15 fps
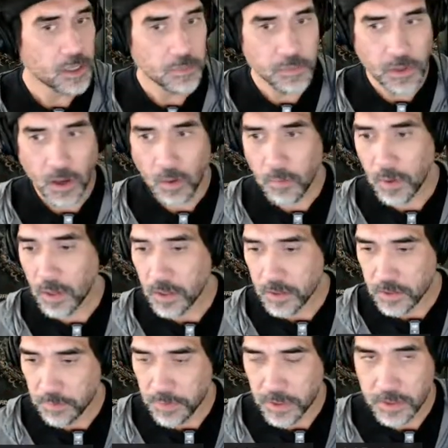y'all
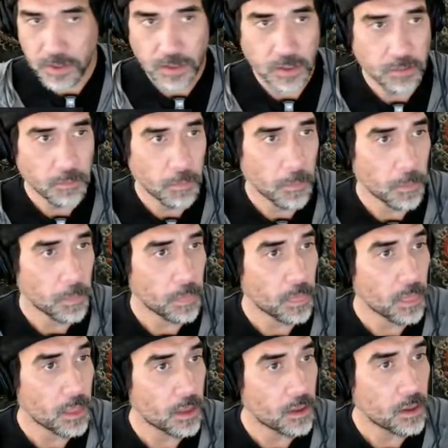mugs busy.
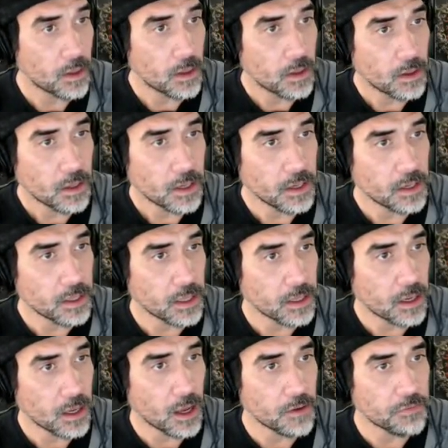I need to get
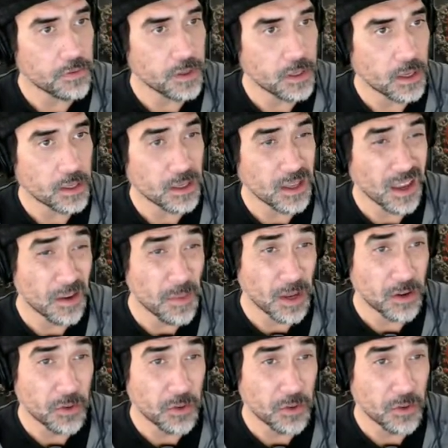coffee. I think I gotta make a new